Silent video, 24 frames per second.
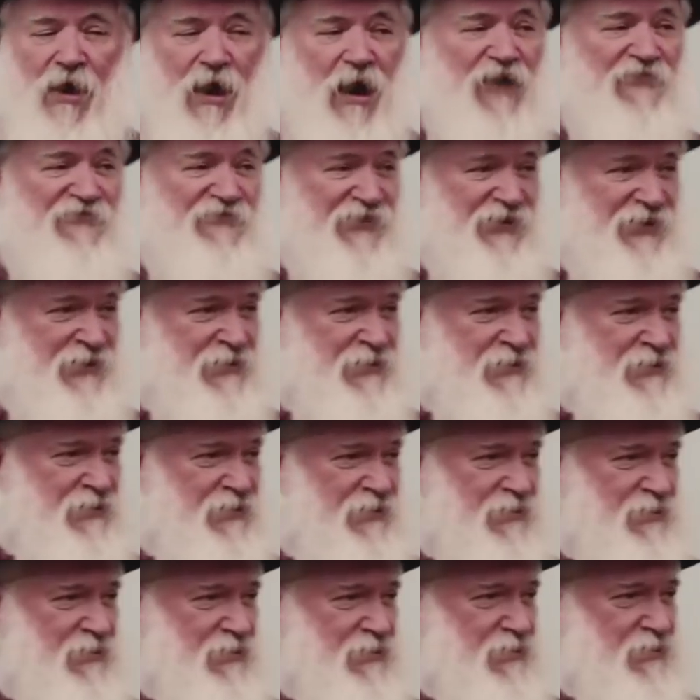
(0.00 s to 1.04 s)
Often,
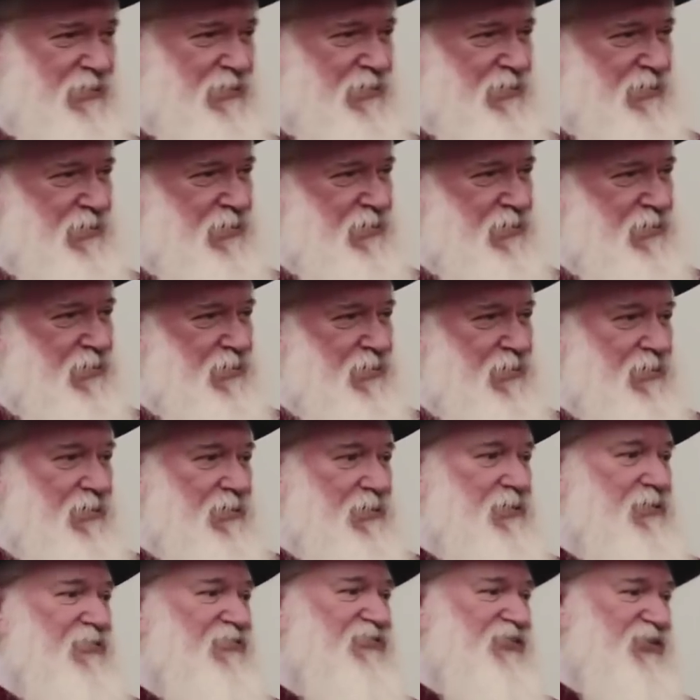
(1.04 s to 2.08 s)

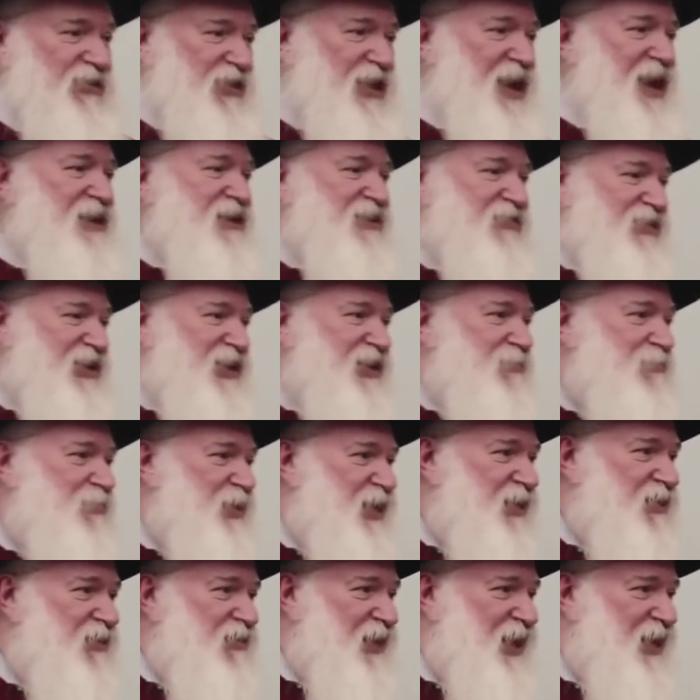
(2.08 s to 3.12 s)
for lack of any
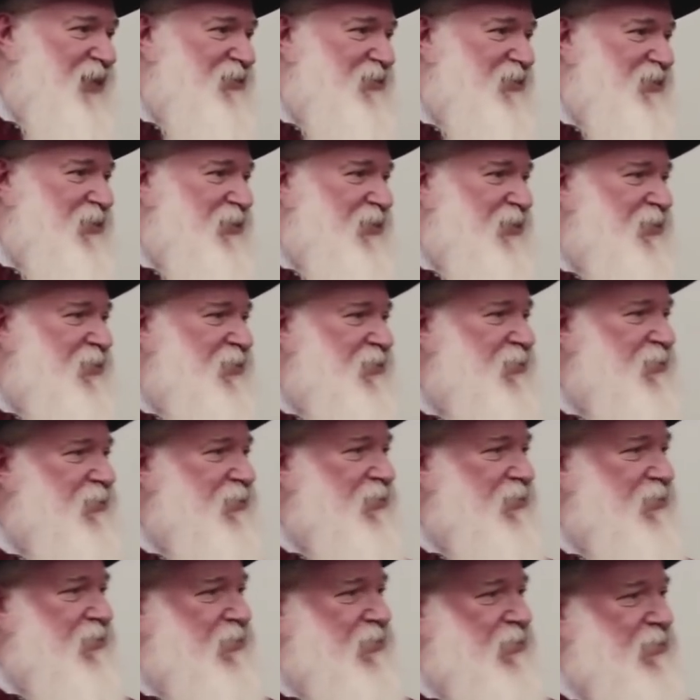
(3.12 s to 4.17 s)
better idea,
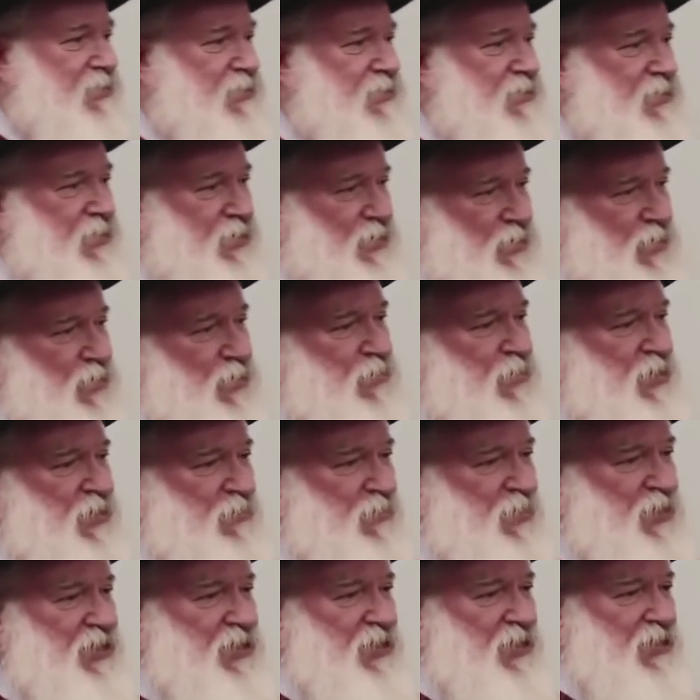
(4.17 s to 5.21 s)
the
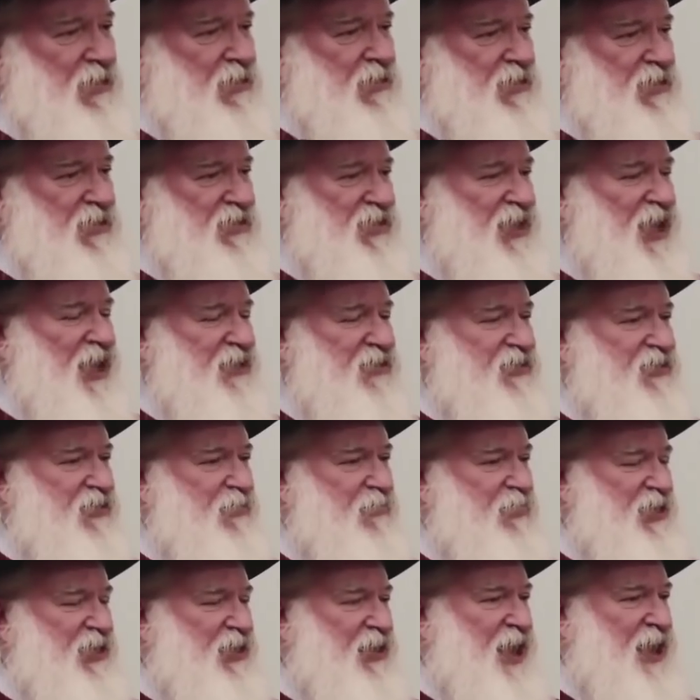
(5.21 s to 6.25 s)
human being decides
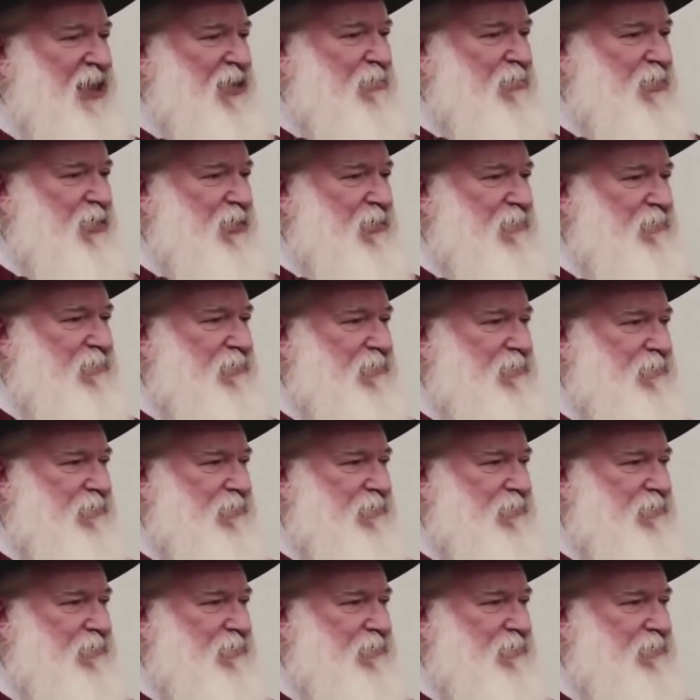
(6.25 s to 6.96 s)
to be an animal.